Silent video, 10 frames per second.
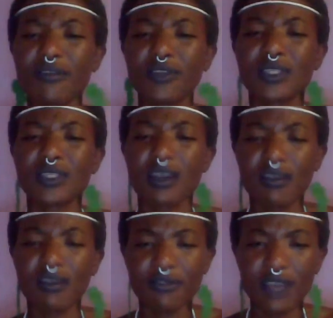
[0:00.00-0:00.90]
take care of
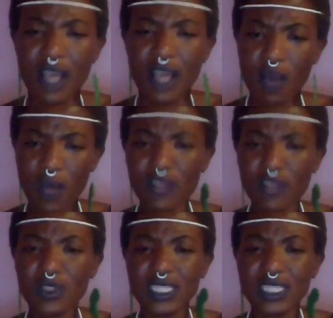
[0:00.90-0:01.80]
yourself
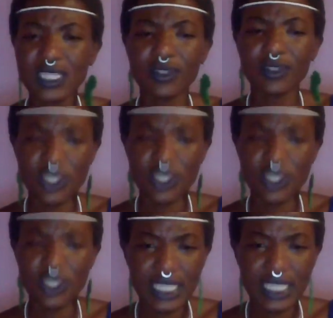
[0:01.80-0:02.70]
while you're single.
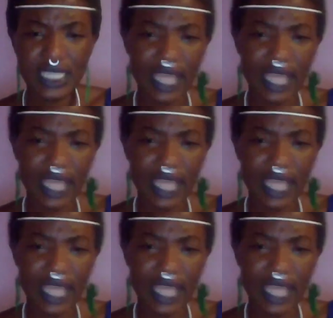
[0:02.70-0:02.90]
Enjoy the